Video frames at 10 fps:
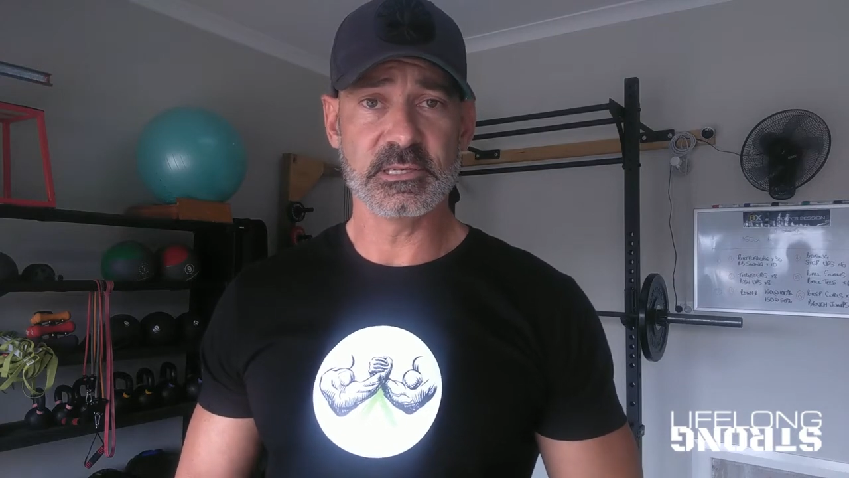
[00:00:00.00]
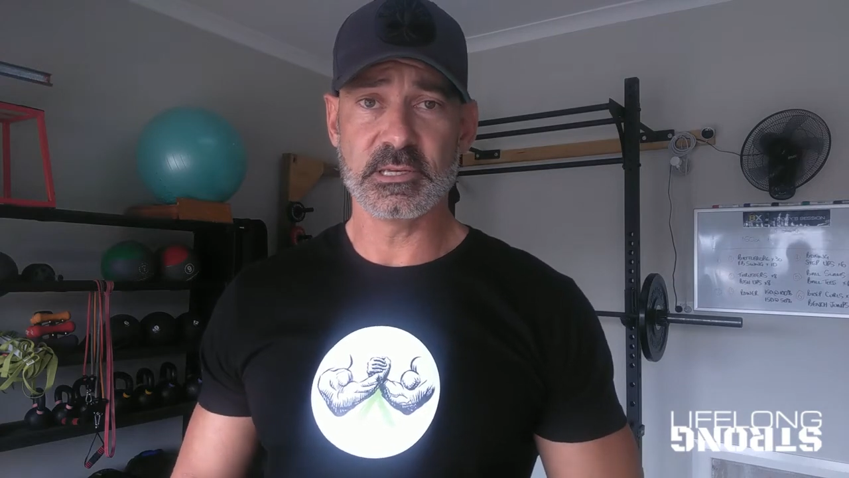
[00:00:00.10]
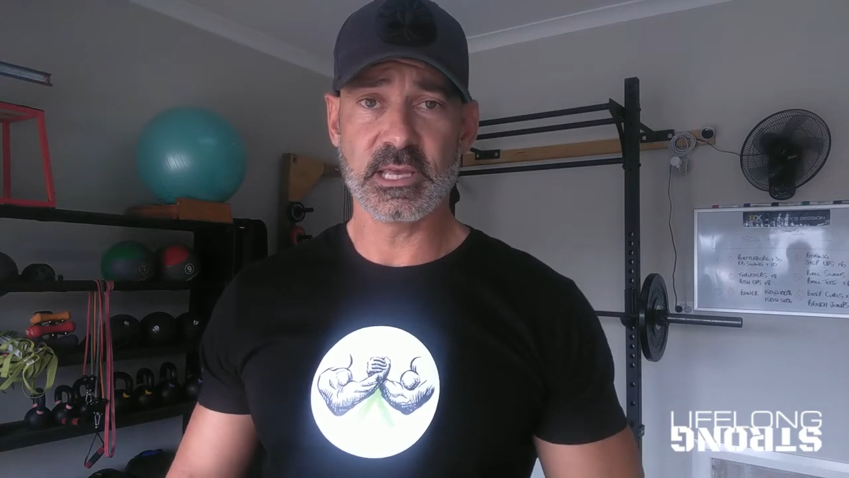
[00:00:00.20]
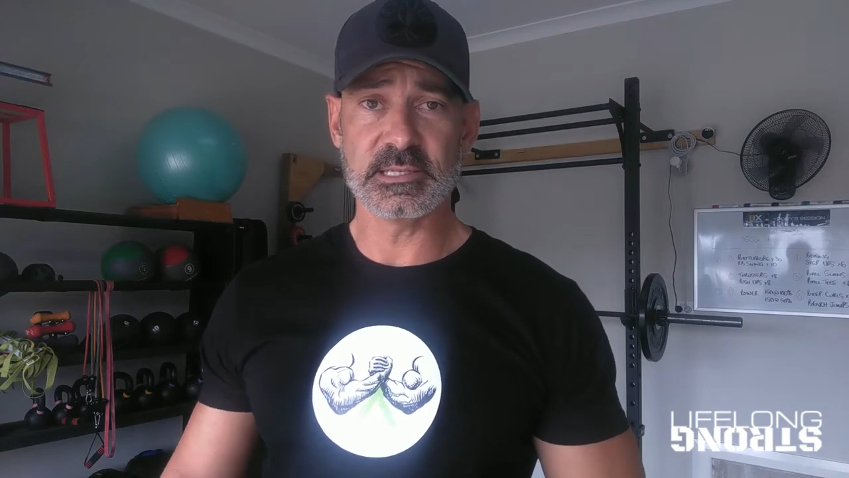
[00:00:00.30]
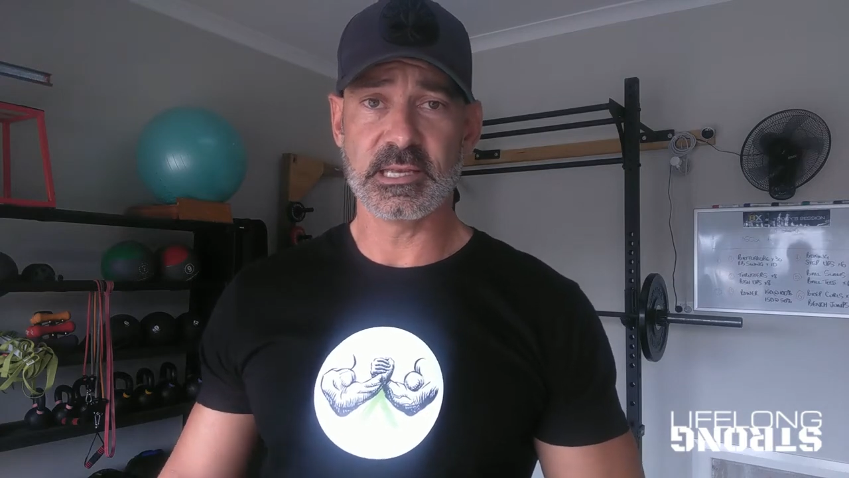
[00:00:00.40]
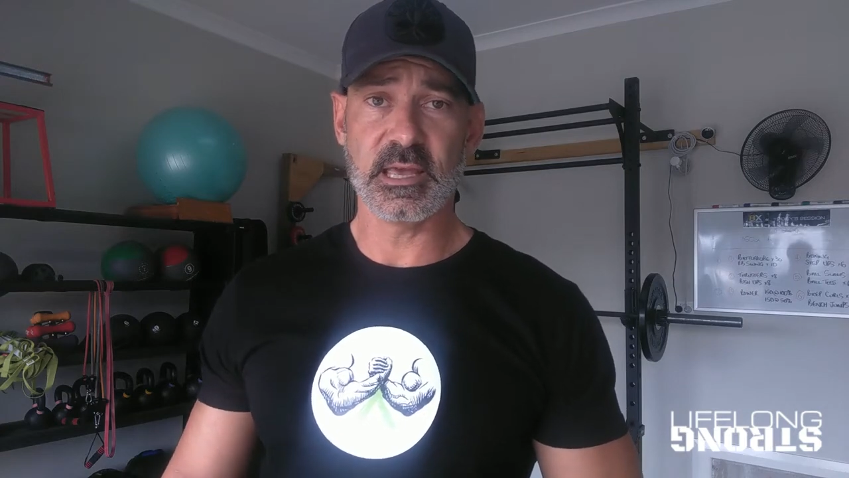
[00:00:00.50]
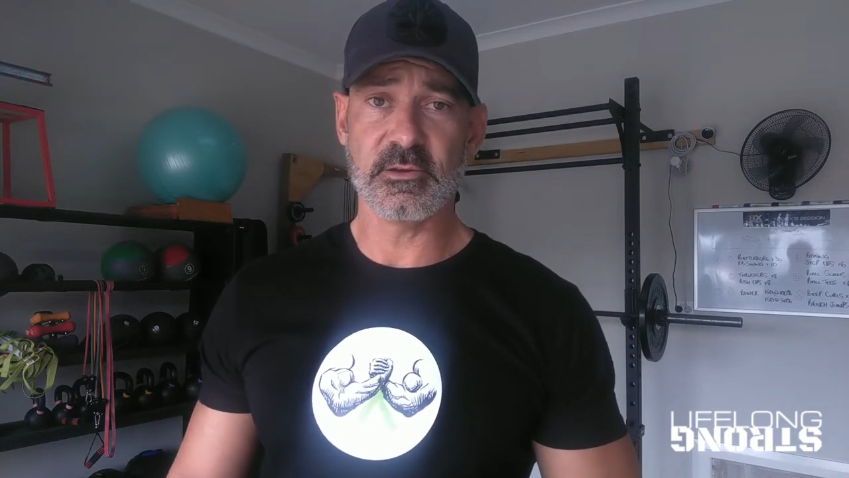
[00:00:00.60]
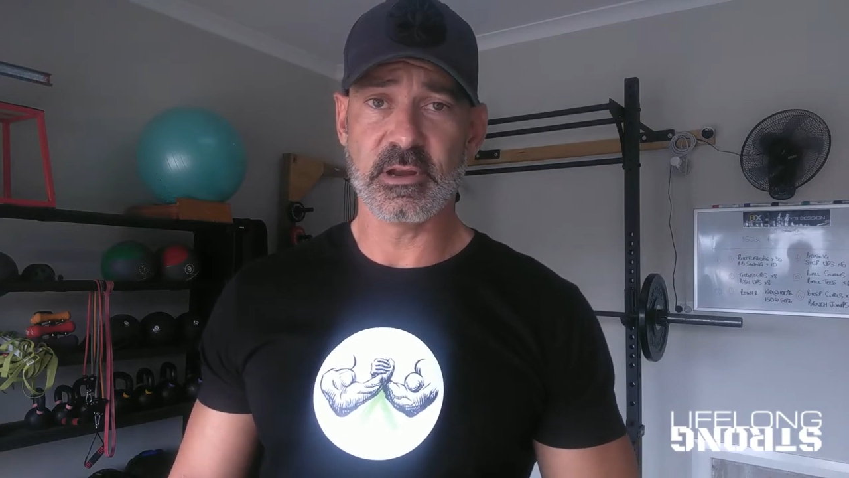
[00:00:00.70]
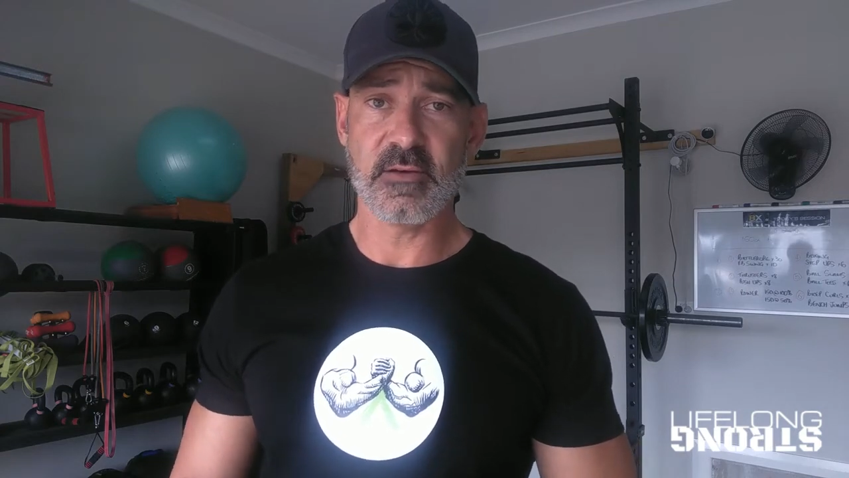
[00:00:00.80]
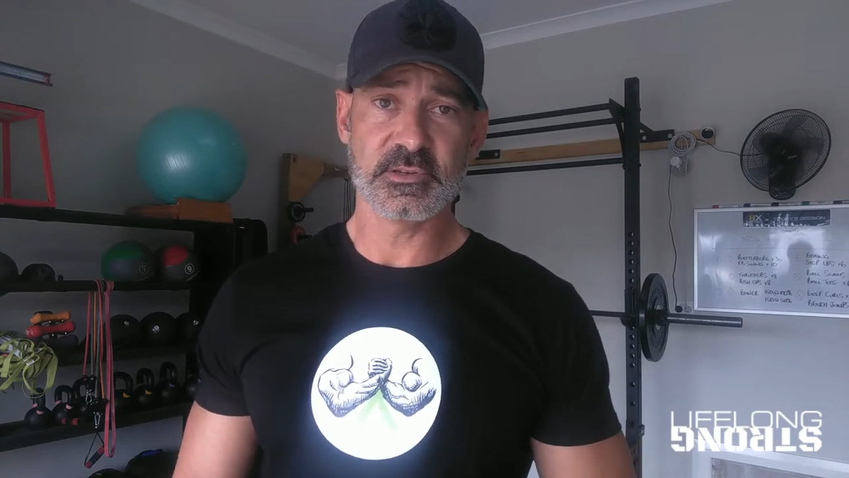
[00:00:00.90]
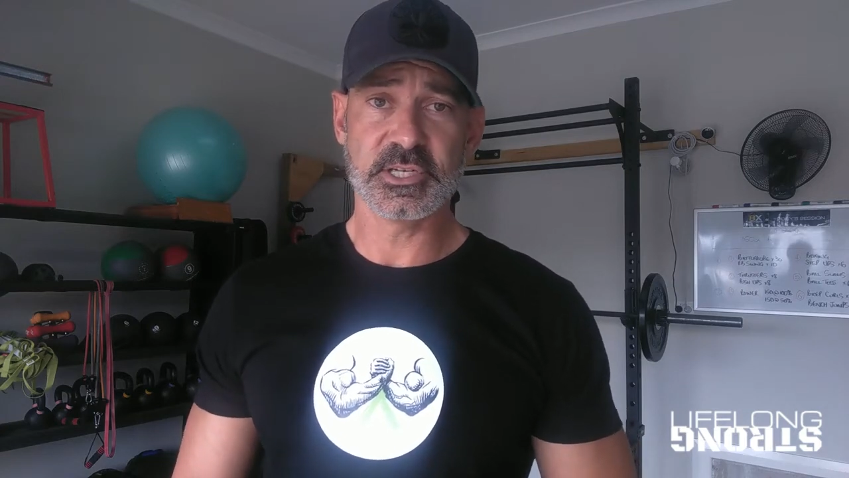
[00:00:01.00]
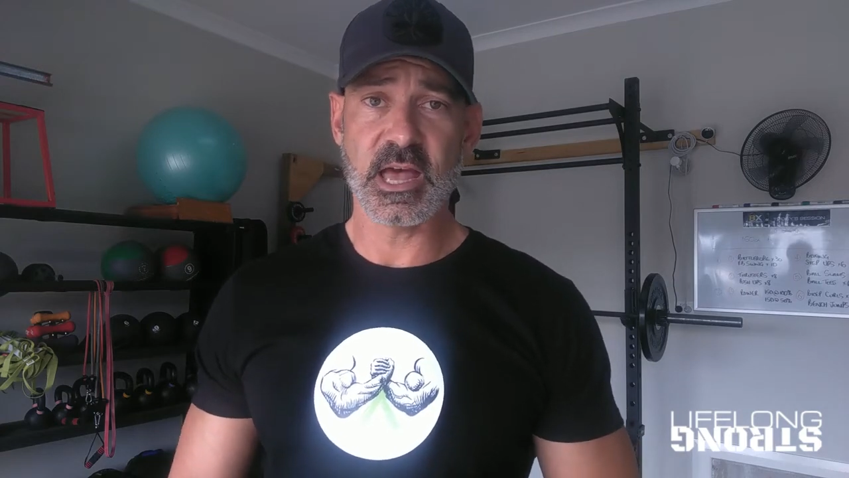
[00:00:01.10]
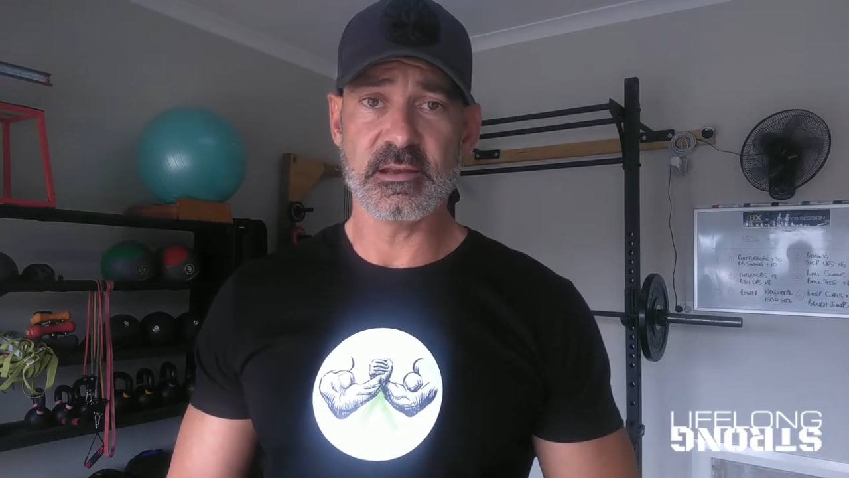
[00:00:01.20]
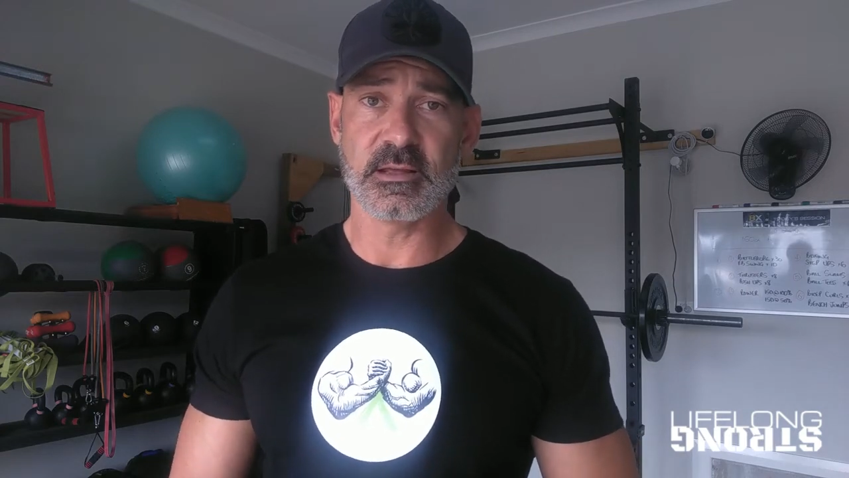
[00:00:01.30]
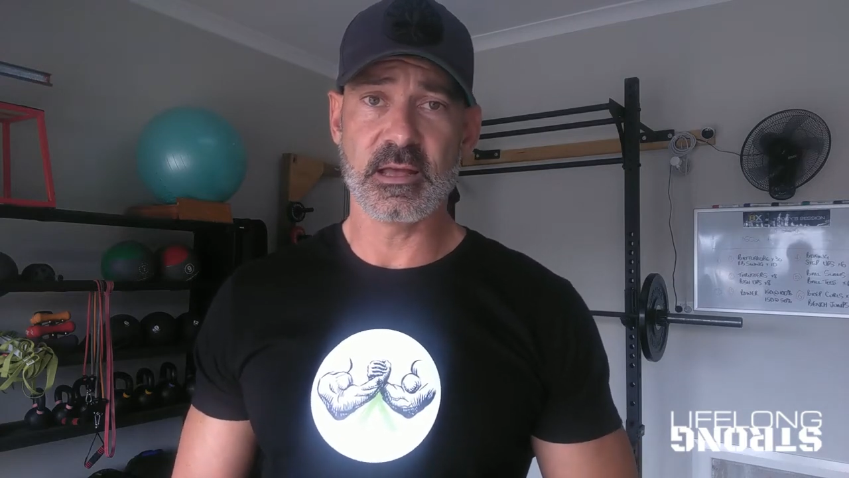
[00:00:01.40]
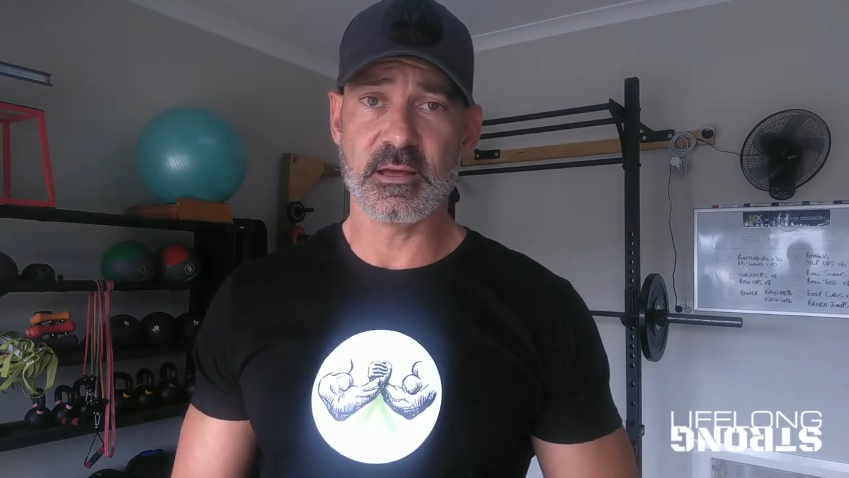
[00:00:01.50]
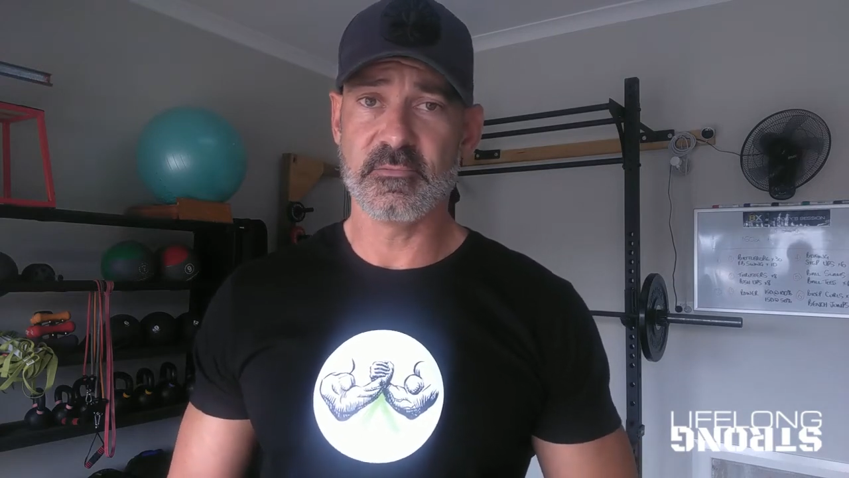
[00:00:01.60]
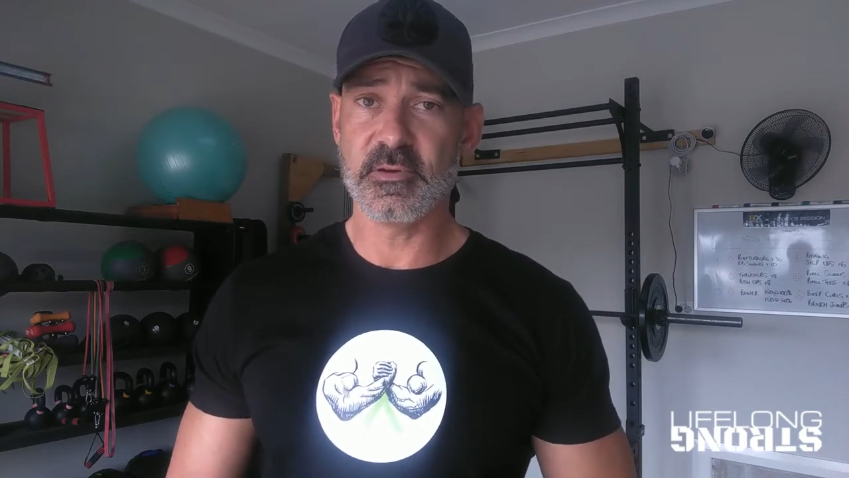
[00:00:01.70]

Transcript: to get together and have a chat.